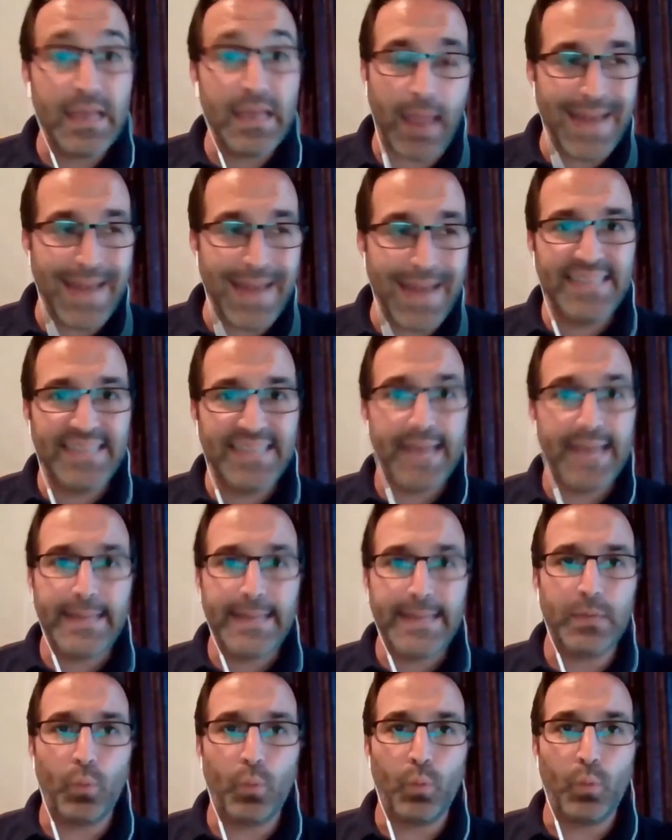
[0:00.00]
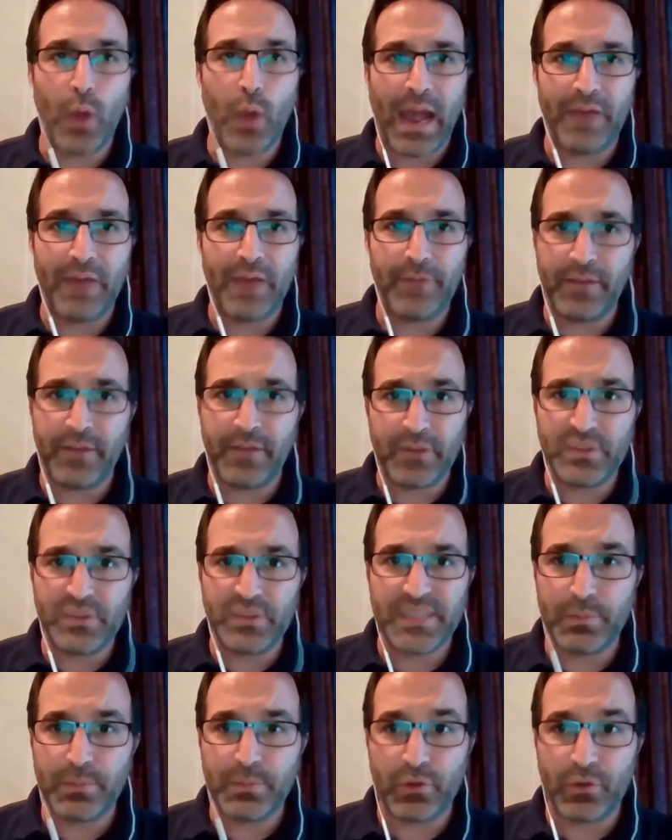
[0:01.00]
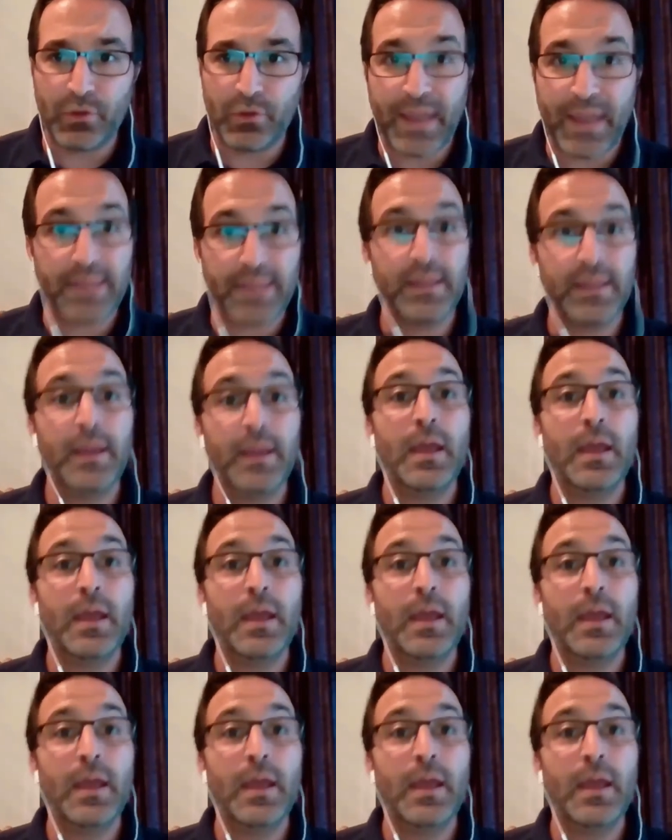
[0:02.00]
any technique will have a very similar effect,